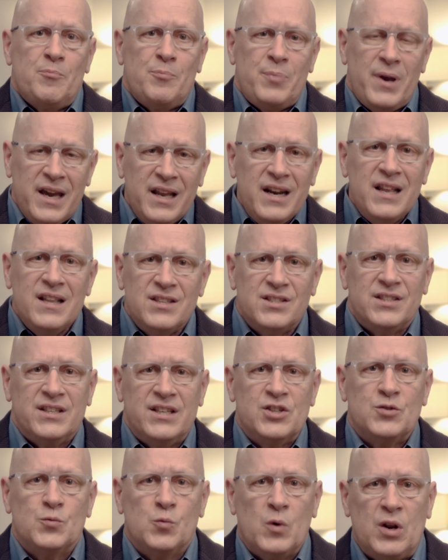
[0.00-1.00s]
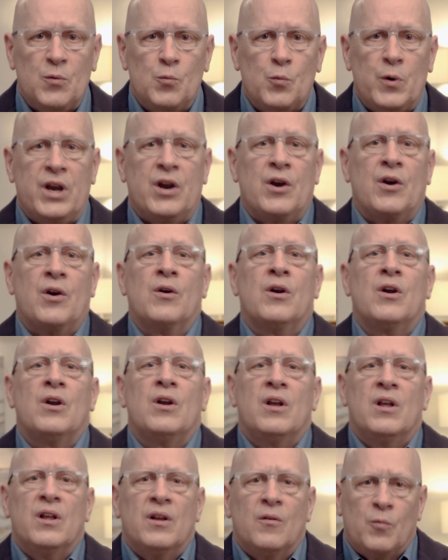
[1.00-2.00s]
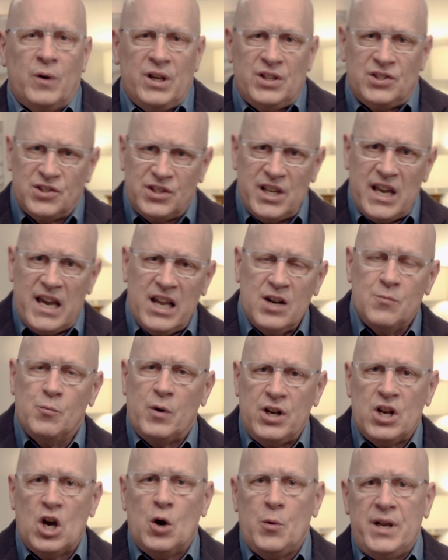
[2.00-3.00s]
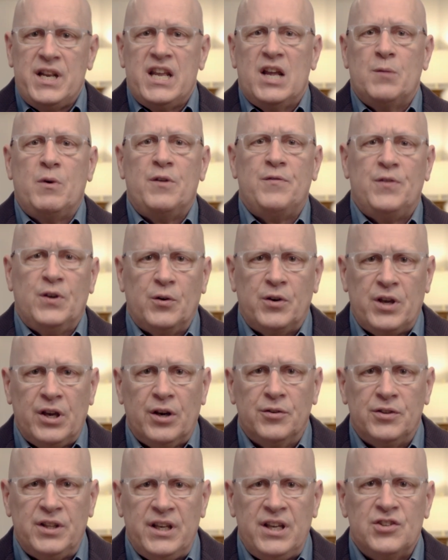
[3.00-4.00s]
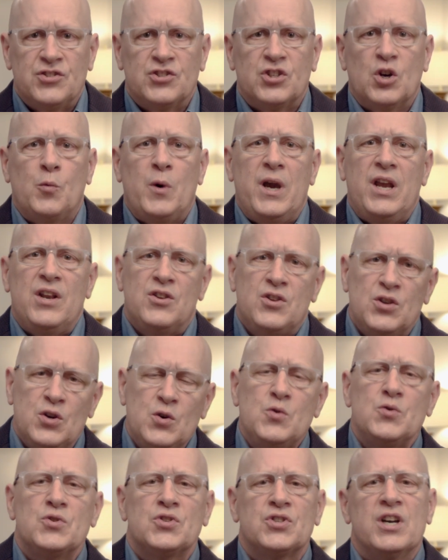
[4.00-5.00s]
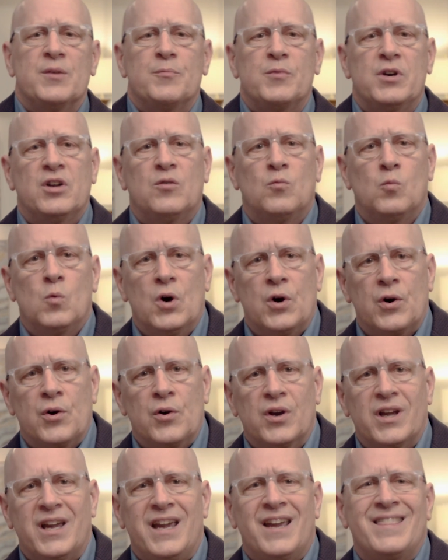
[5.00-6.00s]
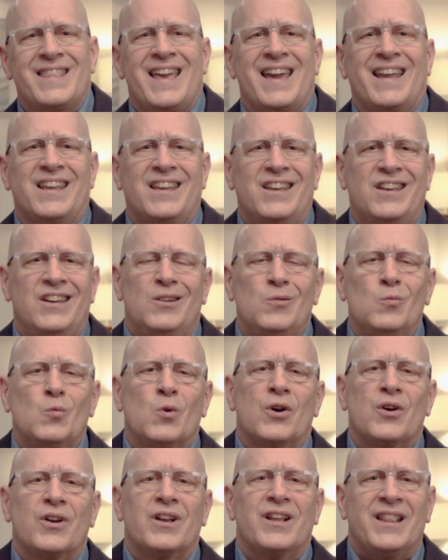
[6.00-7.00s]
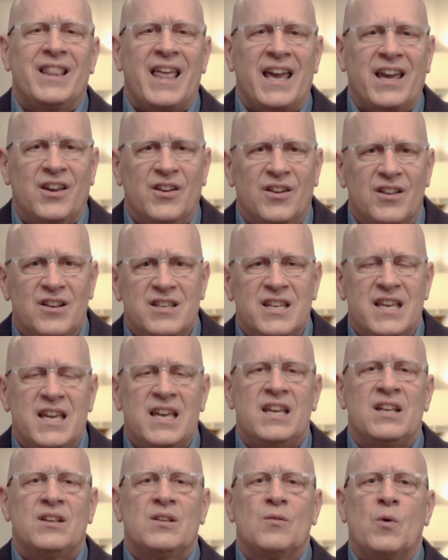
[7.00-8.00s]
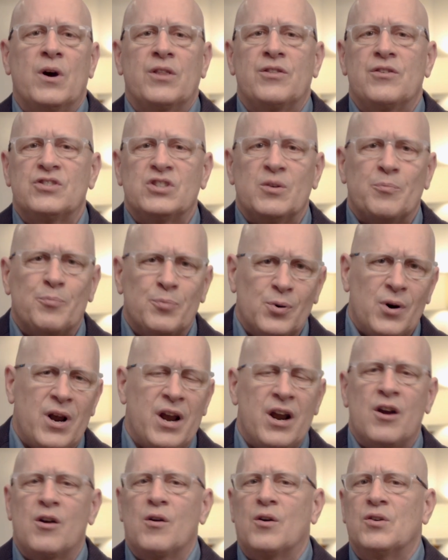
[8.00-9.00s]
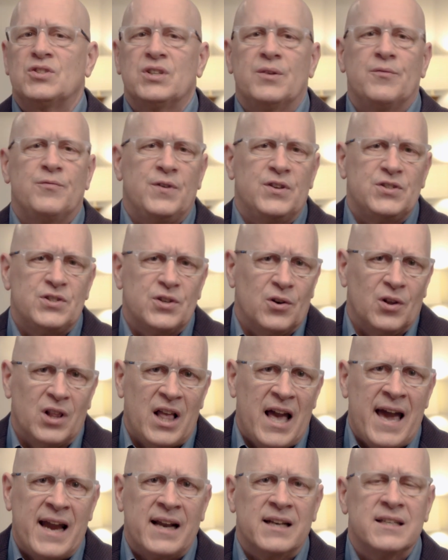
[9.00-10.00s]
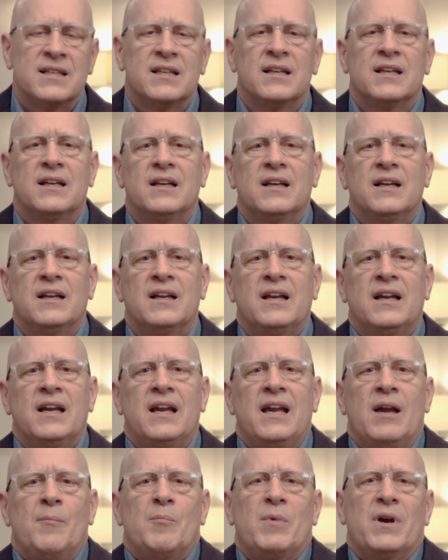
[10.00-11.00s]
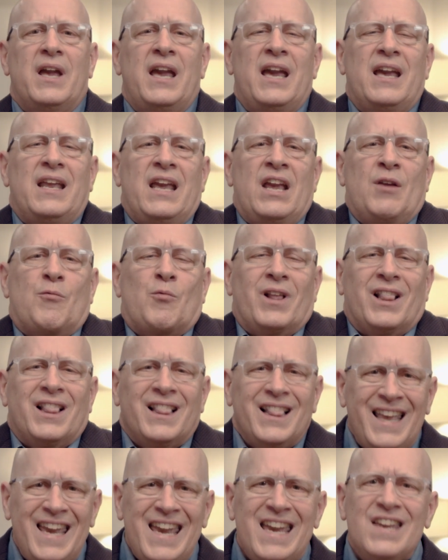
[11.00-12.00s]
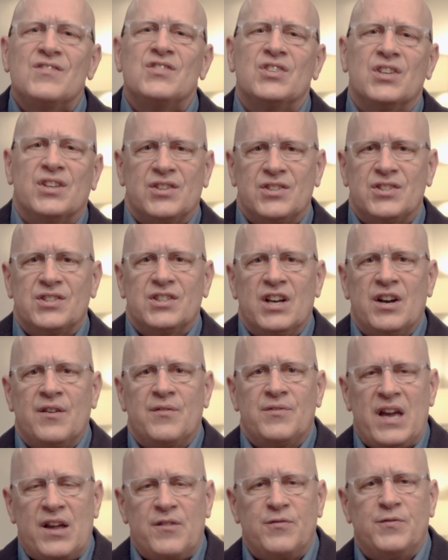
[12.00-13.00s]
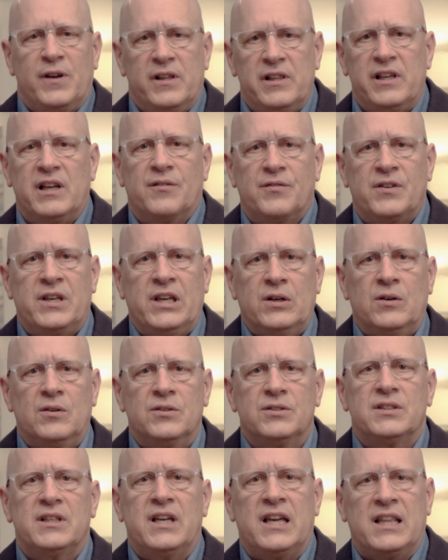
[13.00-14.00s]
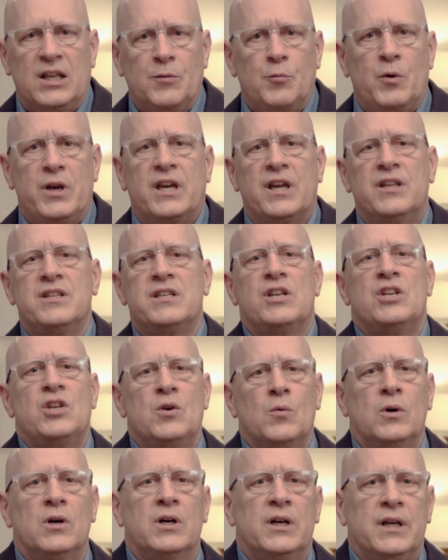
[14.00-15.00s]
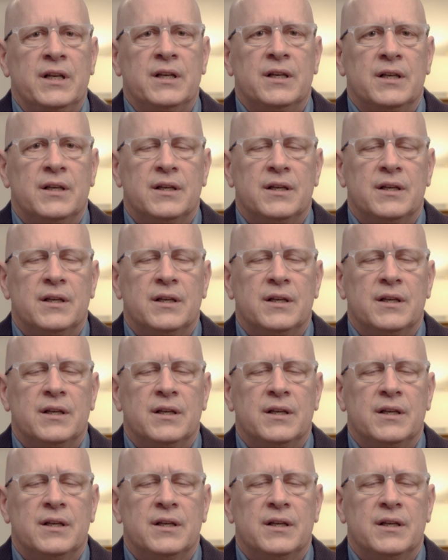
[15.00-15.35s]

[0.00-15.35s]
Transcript: Penance is when we're we sin, we know we did, we feel guilty, so we do some good work, and that good work and that good deed, whether it's a prayer or some physical act, but it, it relieves us of that feeling of guilt, and then we continue on.